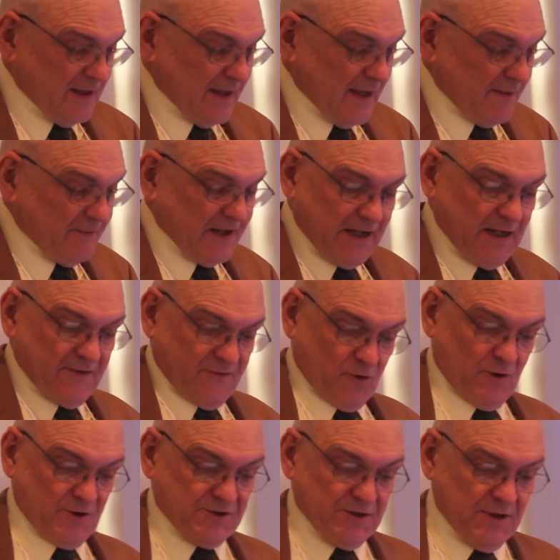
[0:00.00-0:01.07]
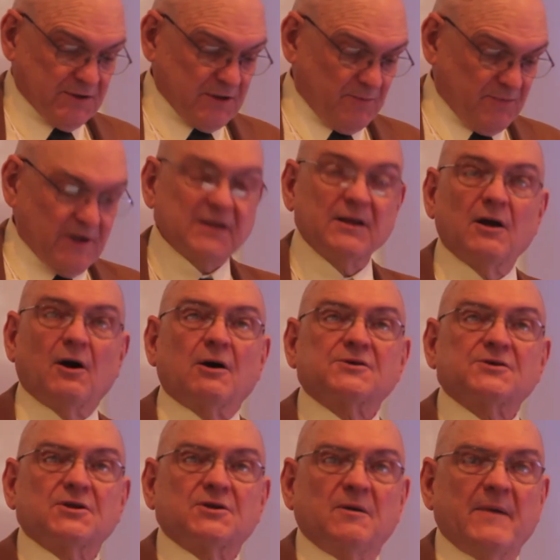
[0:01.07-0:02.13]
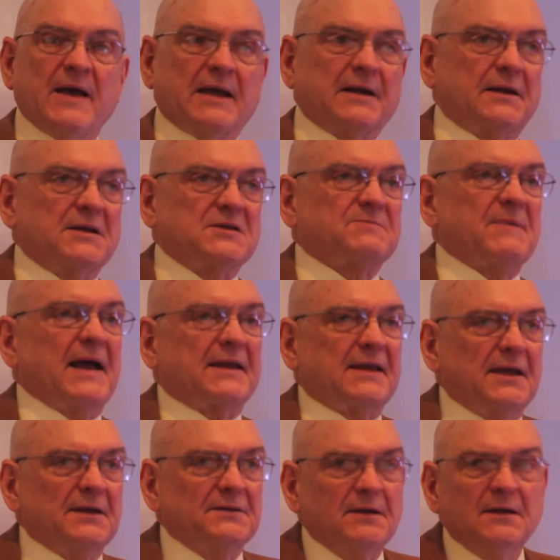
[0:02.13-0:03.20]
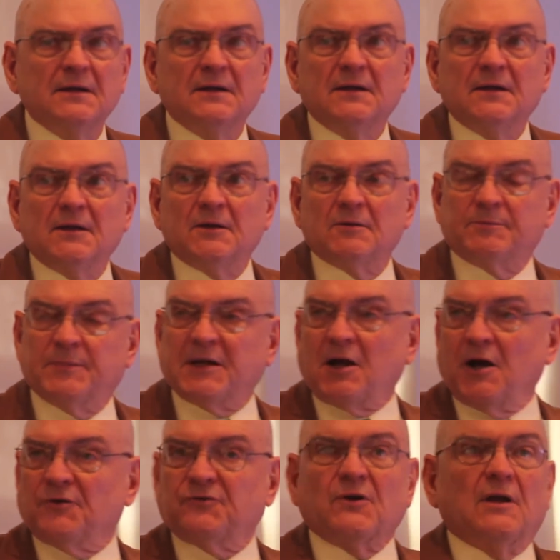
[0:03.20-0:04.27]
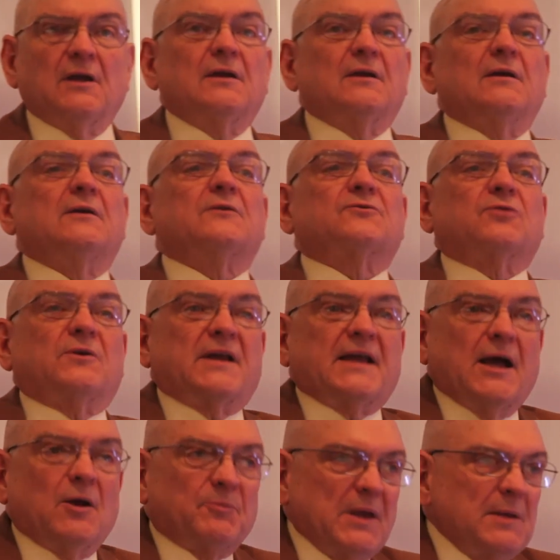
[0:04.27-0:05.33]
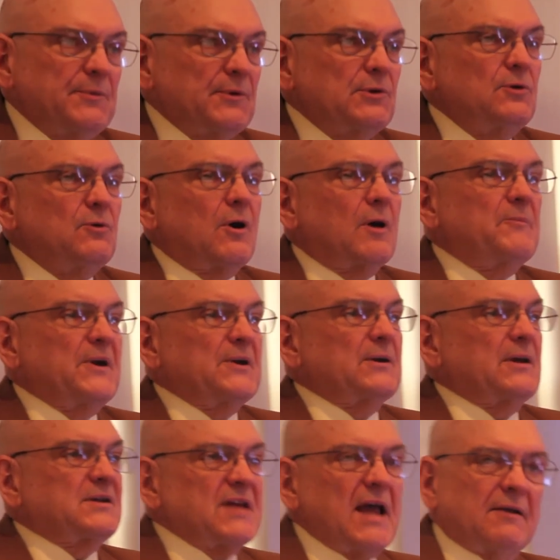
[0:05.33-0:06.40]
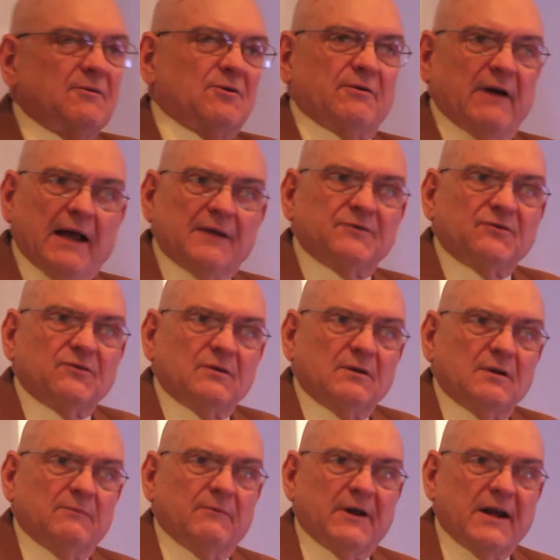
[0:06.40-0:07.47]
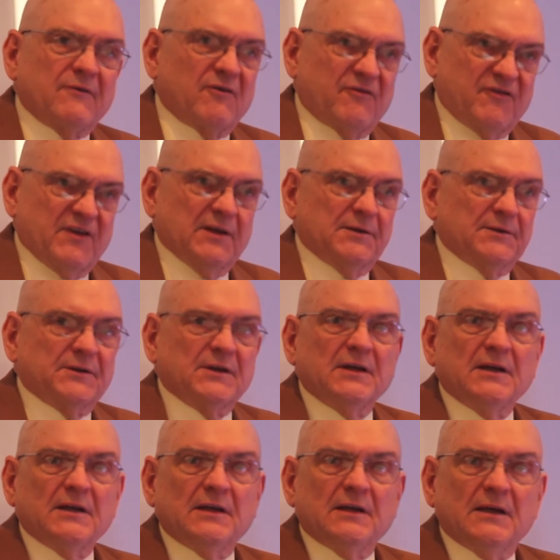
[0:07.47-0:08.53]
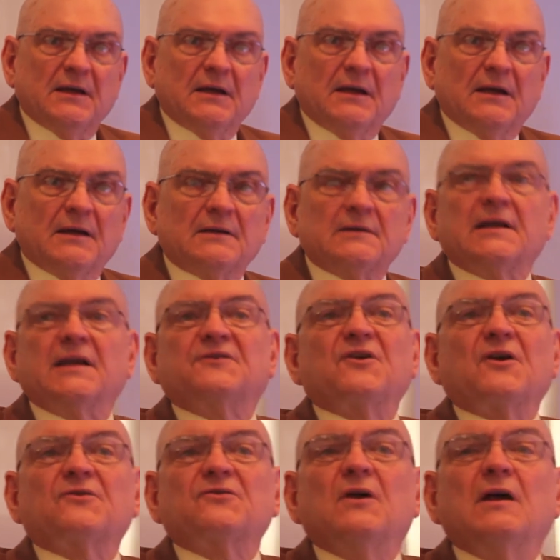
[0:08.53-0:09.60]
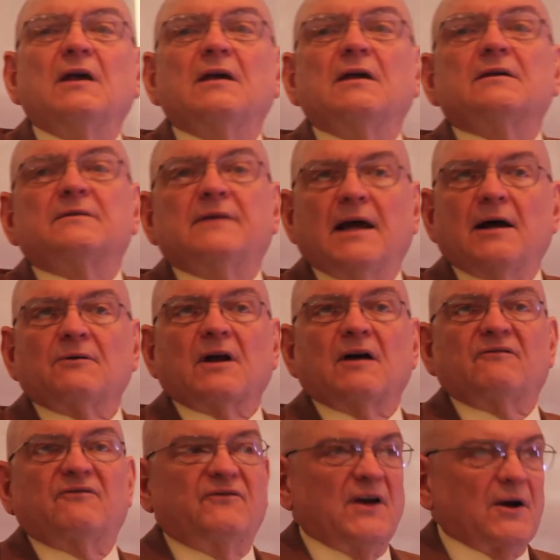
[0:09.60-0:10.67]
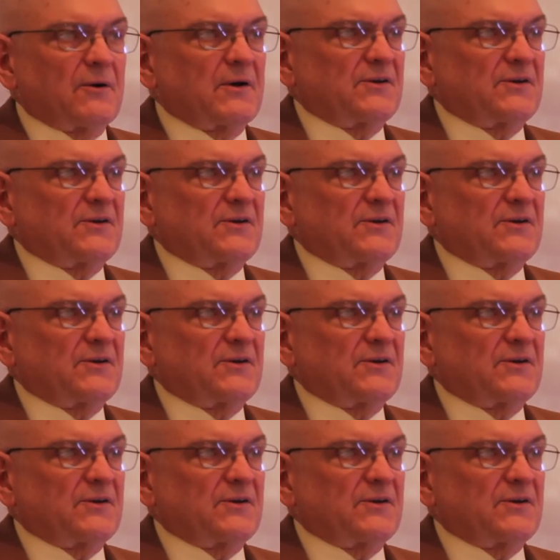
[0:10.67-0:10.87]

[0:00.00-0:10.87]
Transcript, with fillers: And we need, of course, to bring the arts and humanities back in, because turning out people who are merely technocrats in whatever field leads us down a very